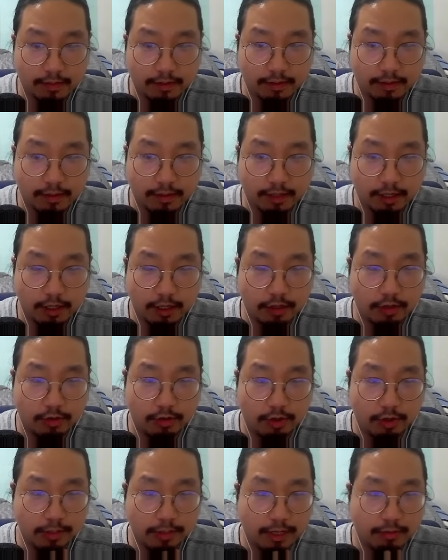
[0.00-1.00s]
Uh-oh,
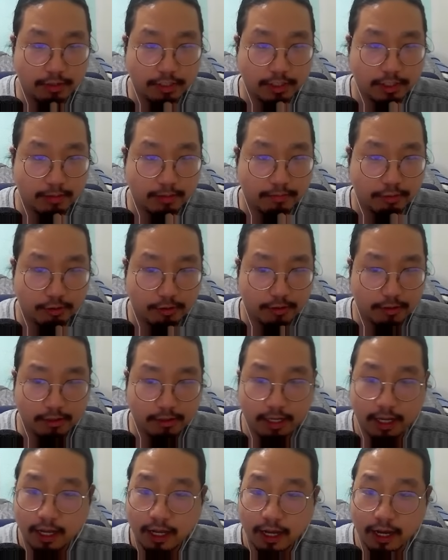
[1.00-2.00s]
hope that wasn't important.
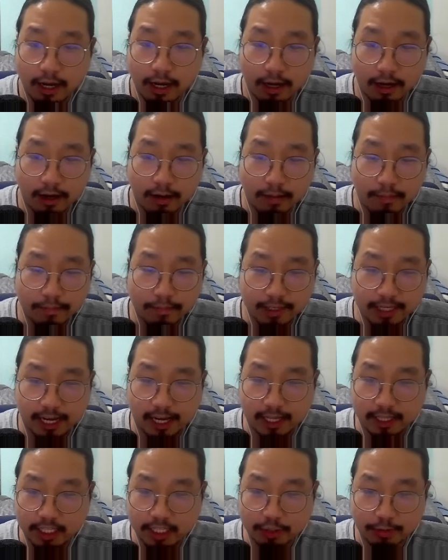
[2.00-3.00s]
Yeah,
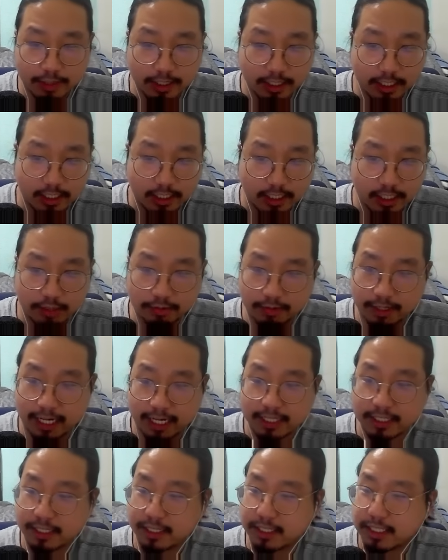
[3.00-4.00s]
this one
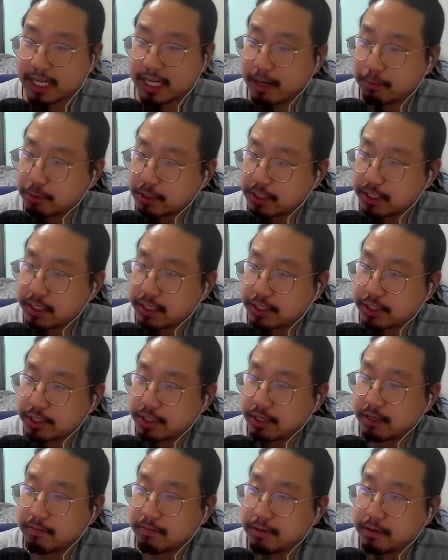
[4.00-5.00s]
has an attack percentage
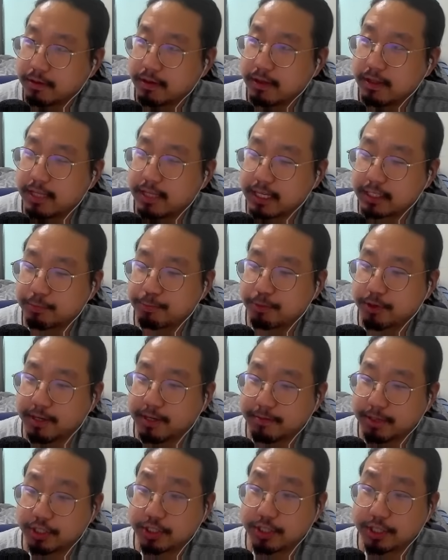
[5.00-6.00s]
sub. That's pretty
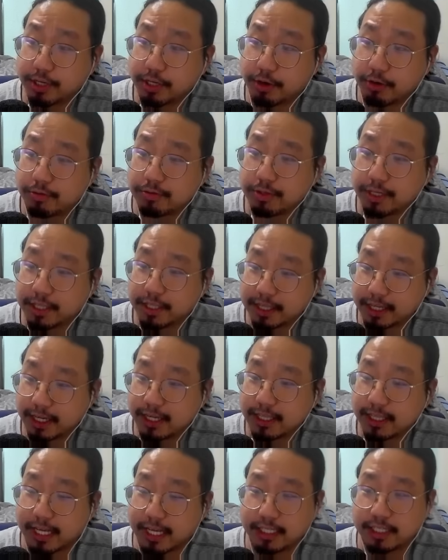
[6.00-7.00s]
much the only
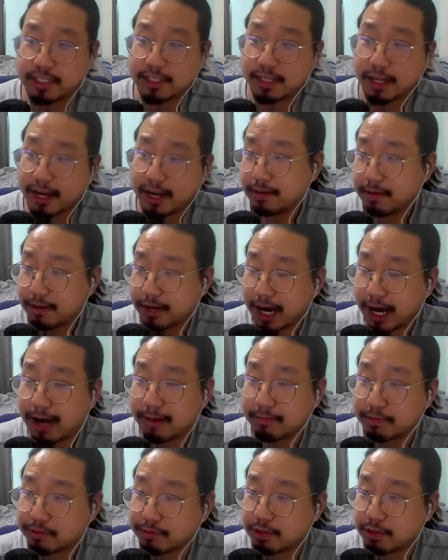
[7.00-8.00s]
thing that's not
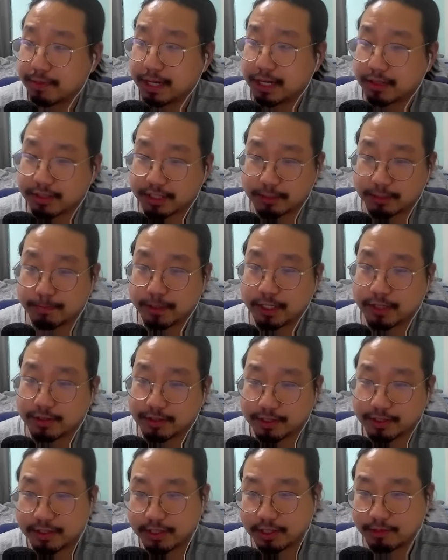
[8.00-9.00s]
optimal about this
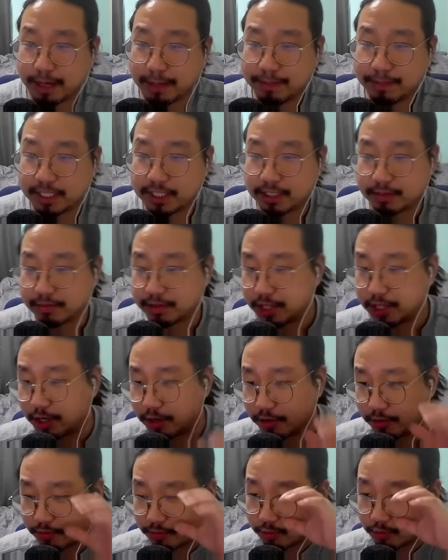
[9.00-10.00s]
build. There might be some
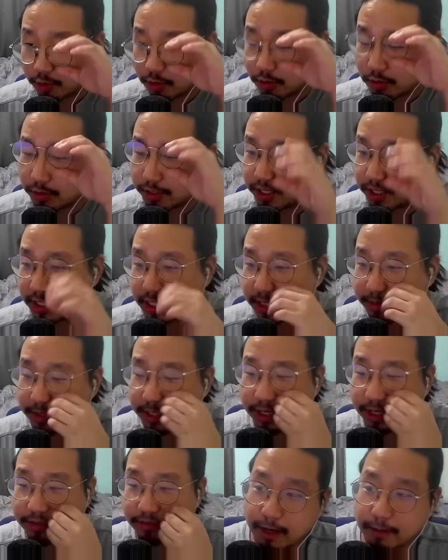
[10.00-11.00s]
low rolls on some of the
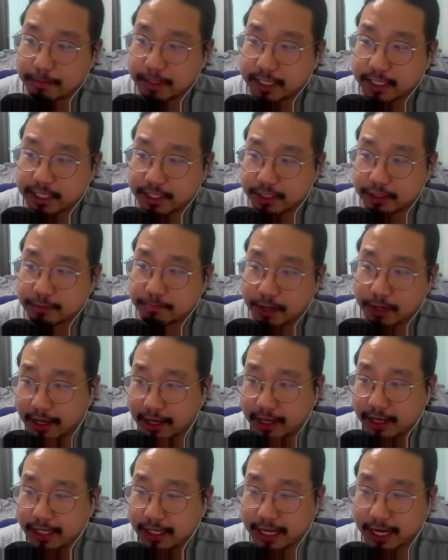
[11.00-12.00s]
other pieces, but
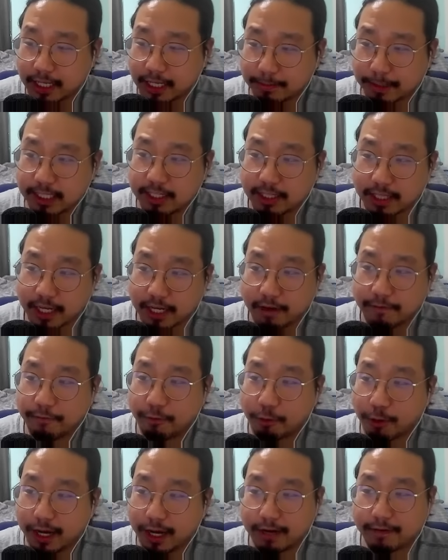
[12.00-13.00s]
yeah, it's basically like a
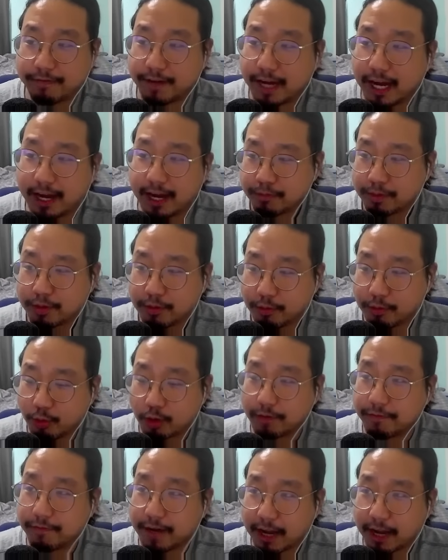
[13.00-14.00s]
4 out of 5
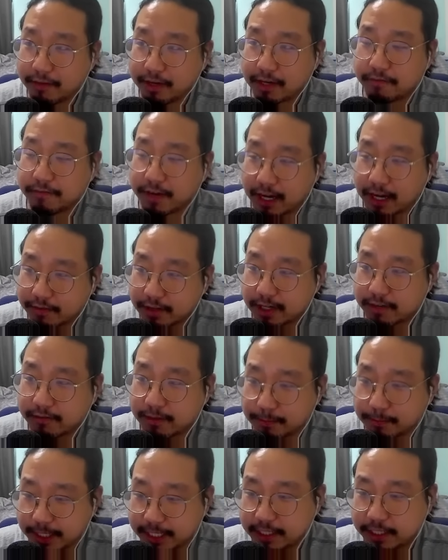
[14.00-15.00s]
or a 5 out of 5 on every
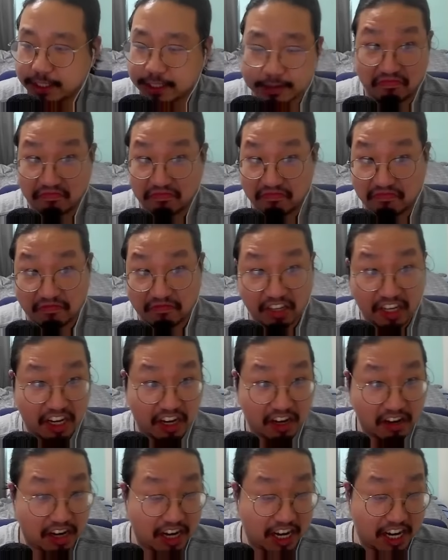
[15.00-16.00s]
piece.
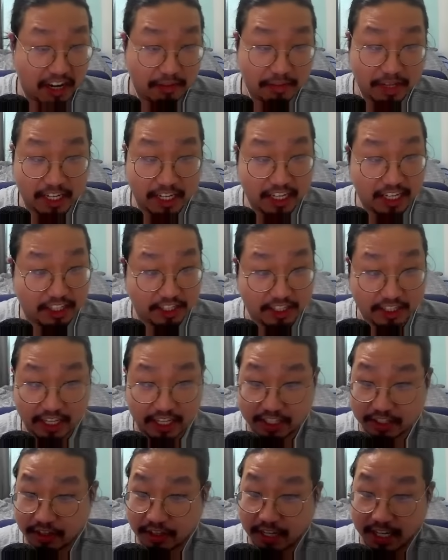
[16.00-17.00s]
Yeah, I mean, it's
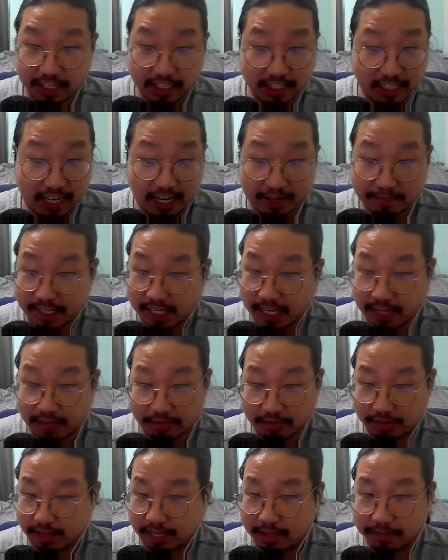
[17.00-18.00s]
a lot of... I mean, I
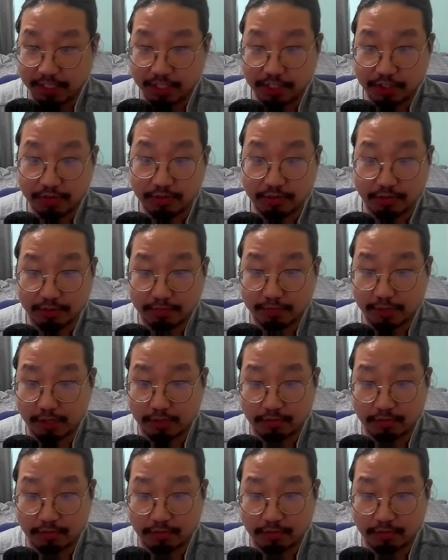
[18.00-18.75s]
don't know how many tuners, bro,